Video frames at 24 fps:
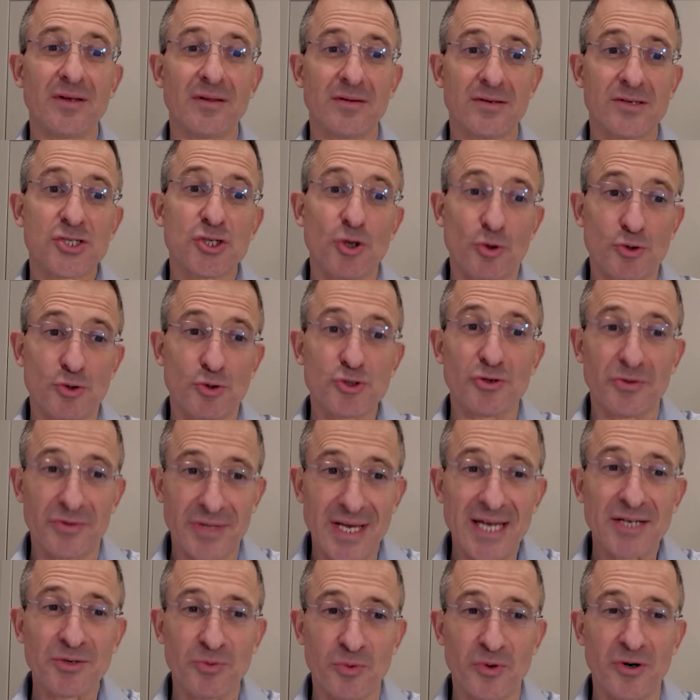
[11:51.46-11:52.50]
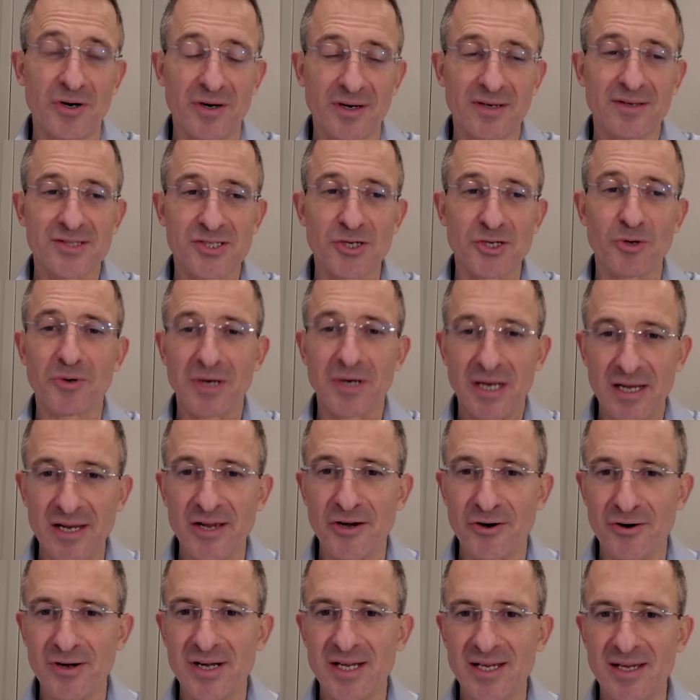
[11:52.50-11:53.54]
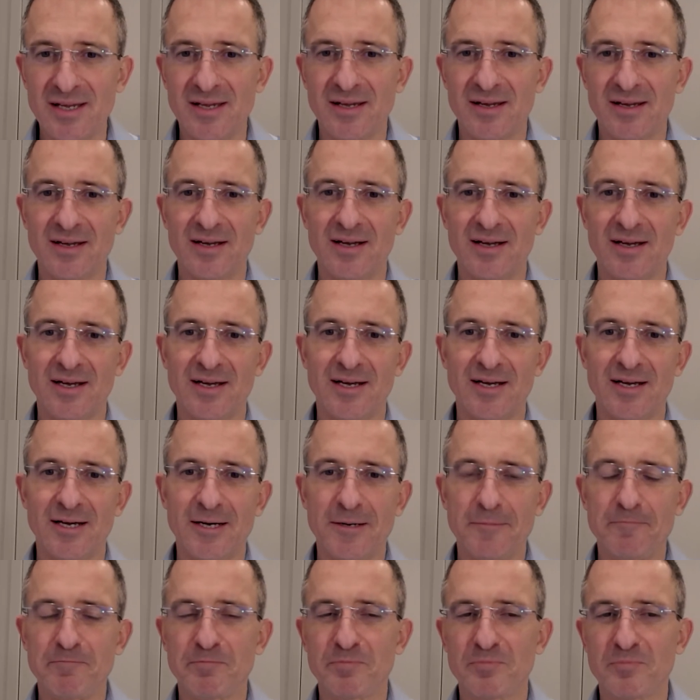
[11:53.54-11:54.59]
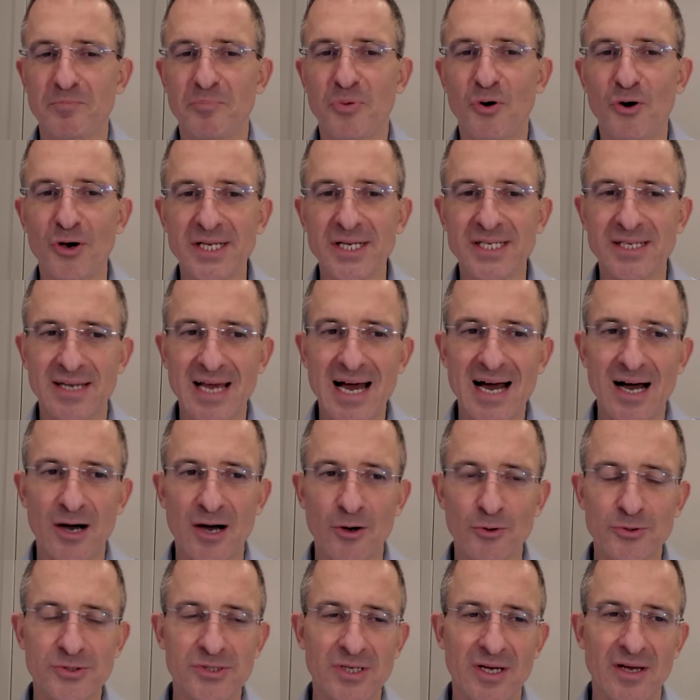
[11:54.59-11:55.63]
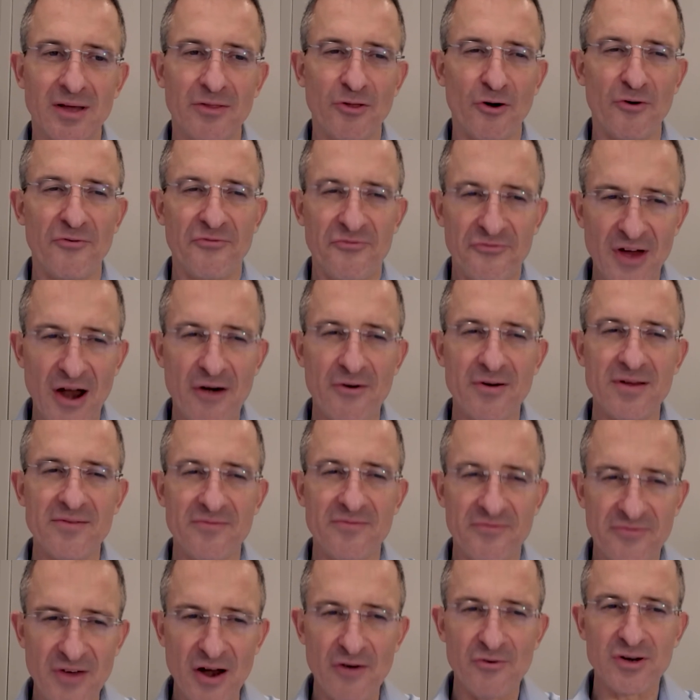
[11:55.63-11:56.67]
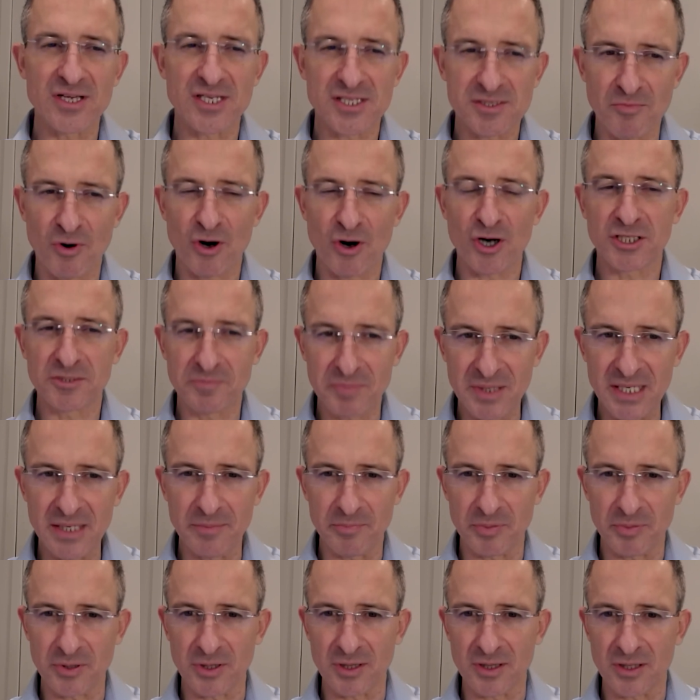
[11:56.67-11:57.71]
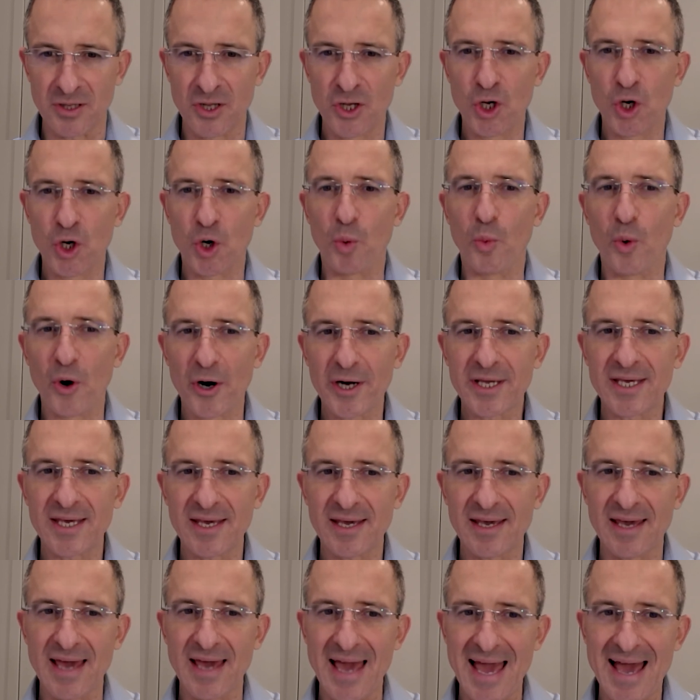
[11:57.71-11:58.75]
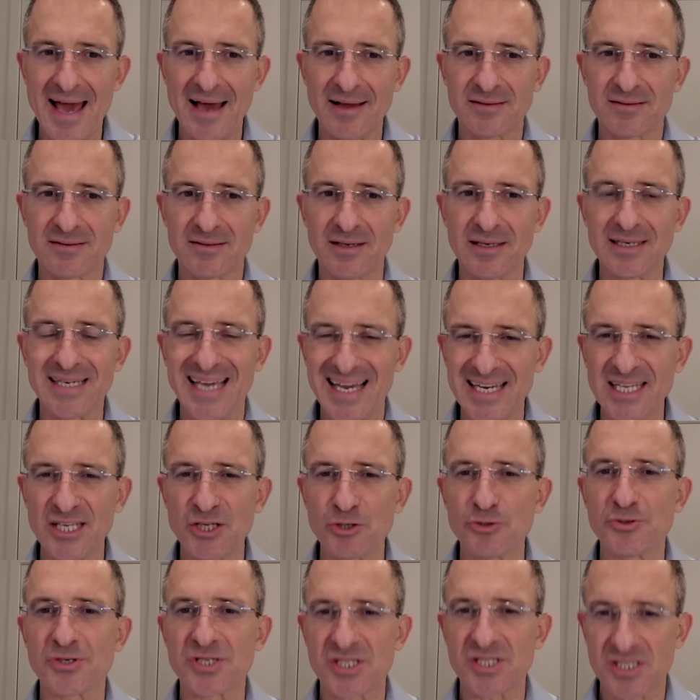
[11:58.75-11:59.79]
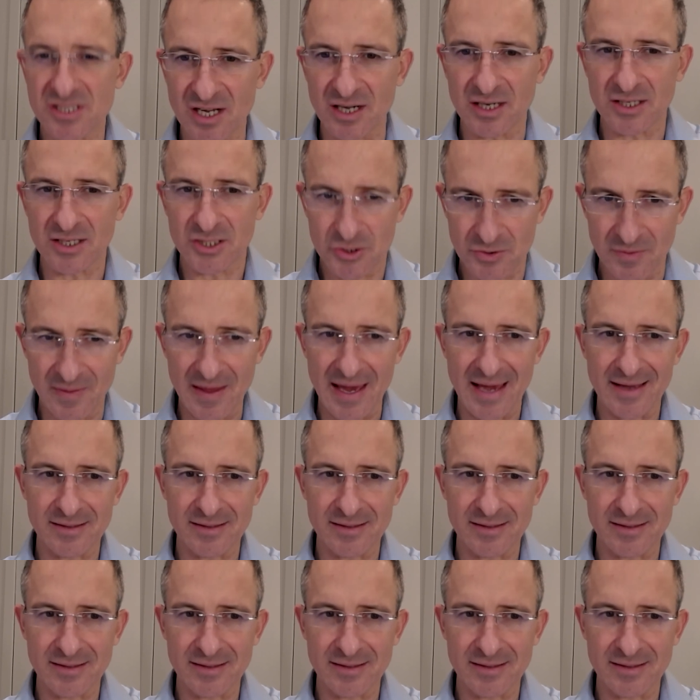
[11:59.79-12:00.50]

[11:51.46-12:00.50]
the social network so clearly um, pointed out there are very very smart people working at getting you stuck to